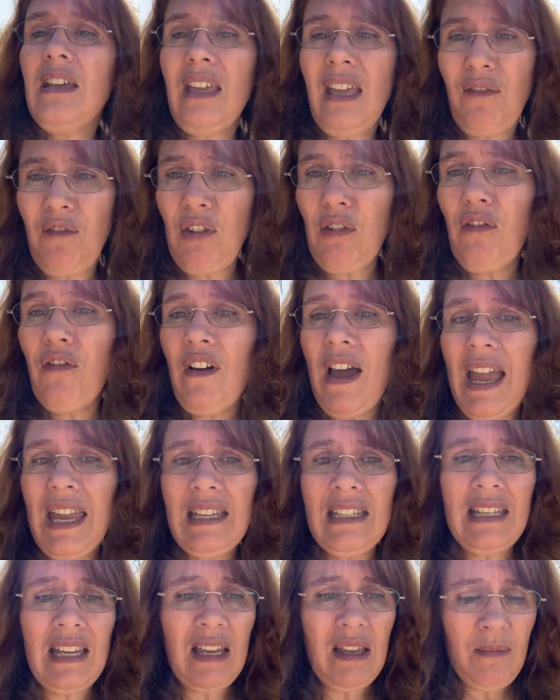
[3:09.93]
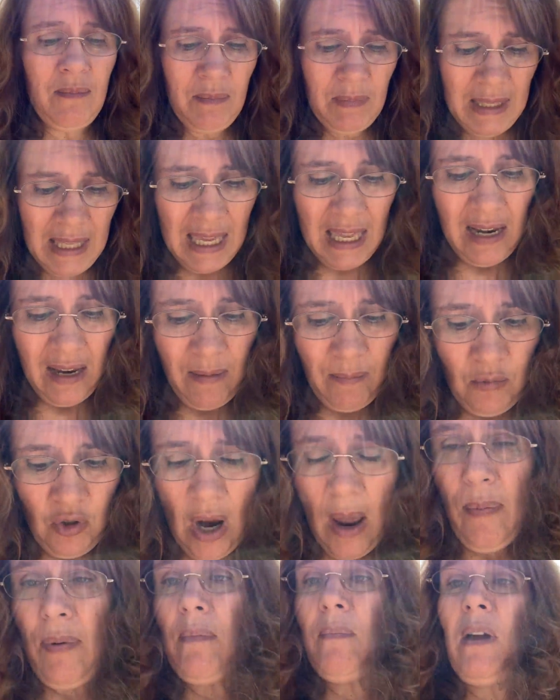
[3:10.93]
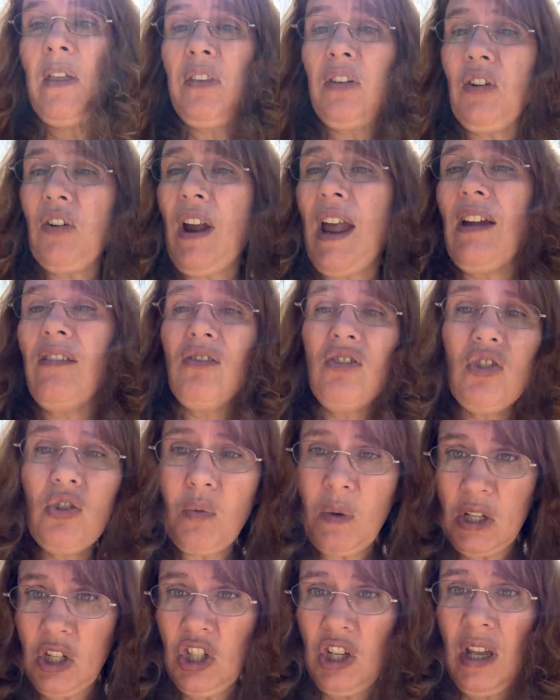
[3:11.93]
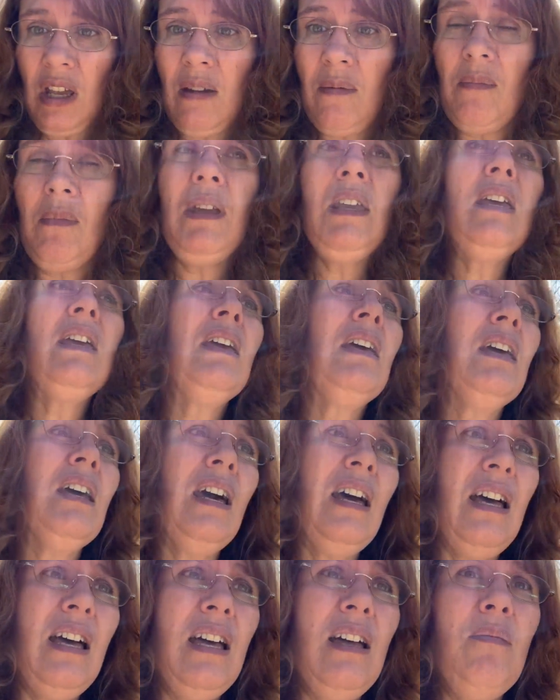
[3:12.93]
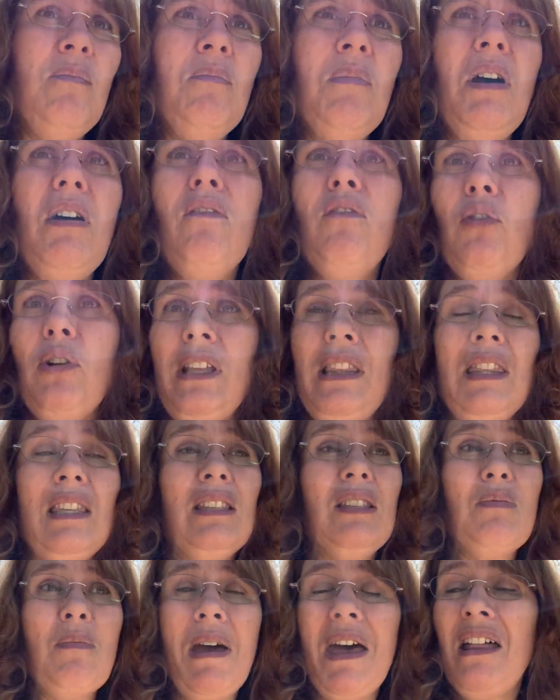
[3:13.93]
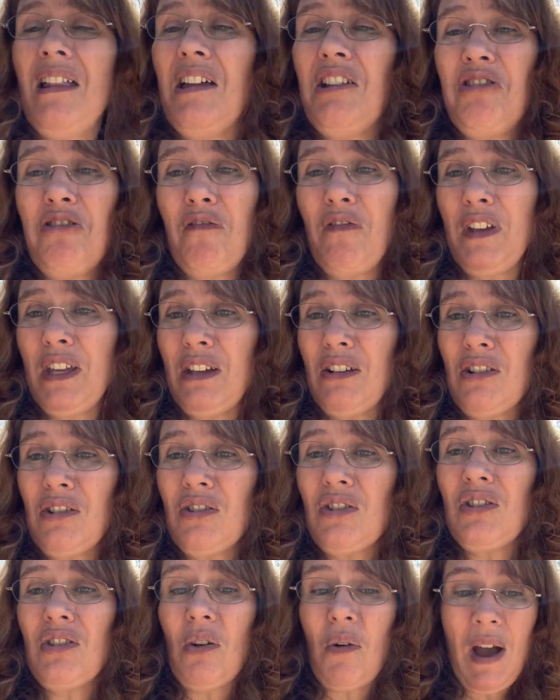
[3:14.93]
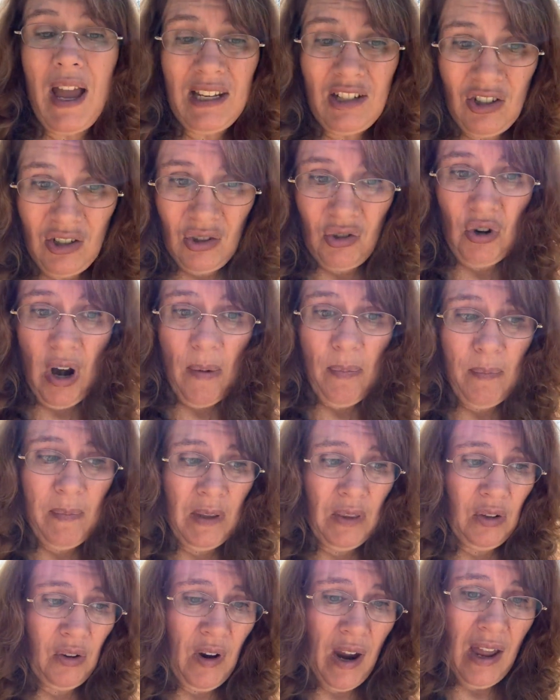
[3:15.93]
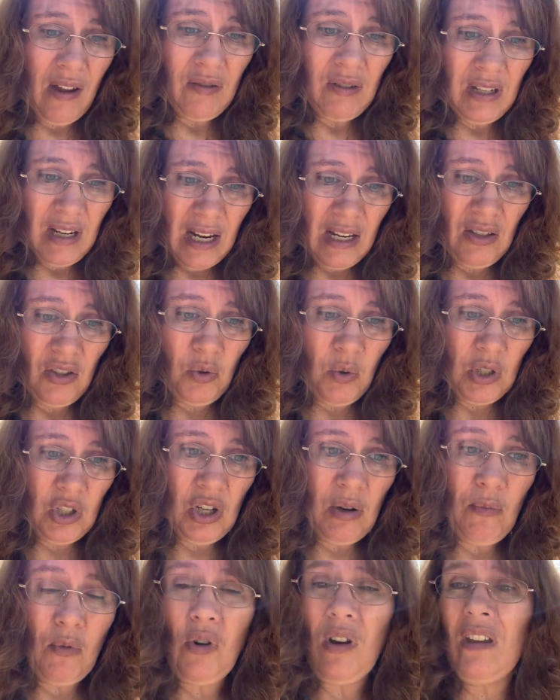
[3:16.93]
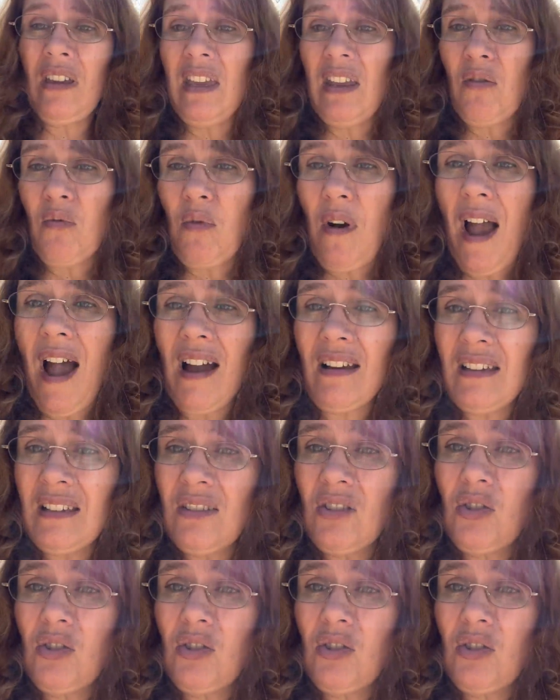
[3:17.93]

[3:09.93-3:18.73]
If you find them, get them, drop them on the ground, squish them, um, avoid the smell on your fingers. So I just drop them on the ground and I squish them or I get a rock and